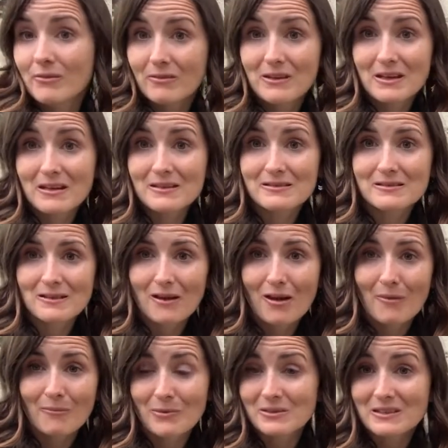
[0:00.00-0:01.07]
these
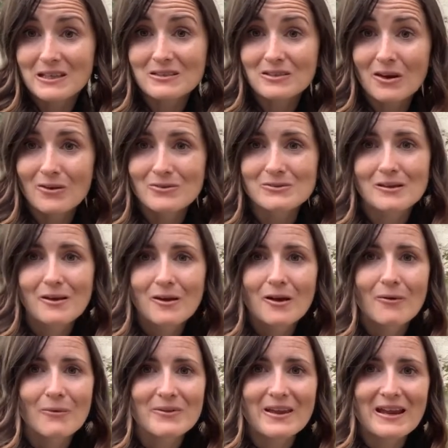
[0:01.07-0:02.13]
mosquitoes,
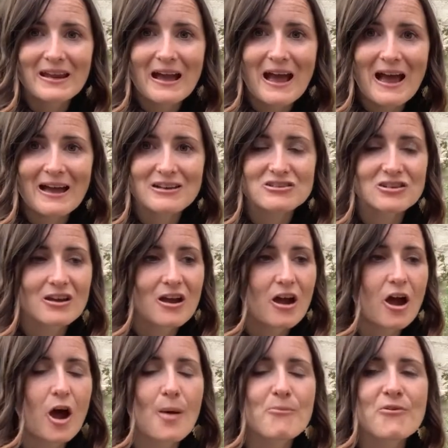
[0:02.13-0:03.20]
when they hatch,
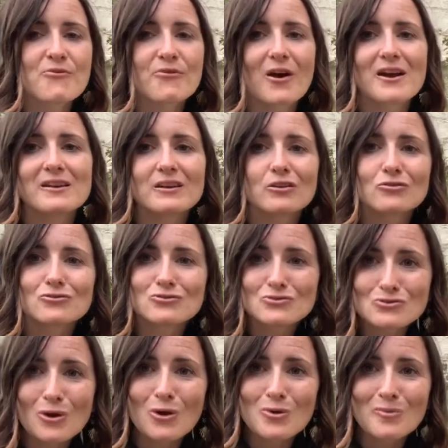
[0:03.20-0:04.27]
are providing
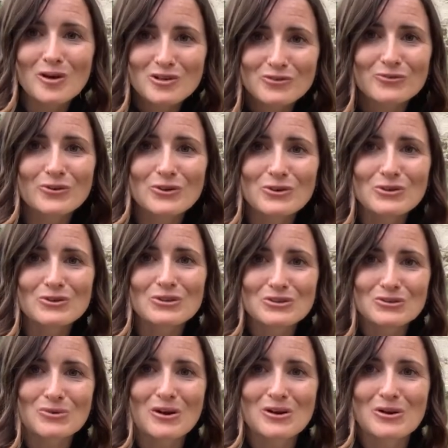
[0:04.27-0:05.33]
so much food
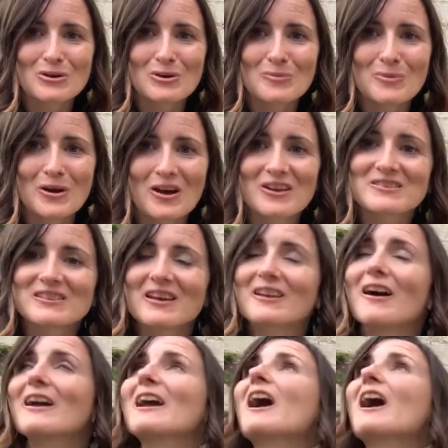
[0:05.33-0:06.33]
to our local birds. And I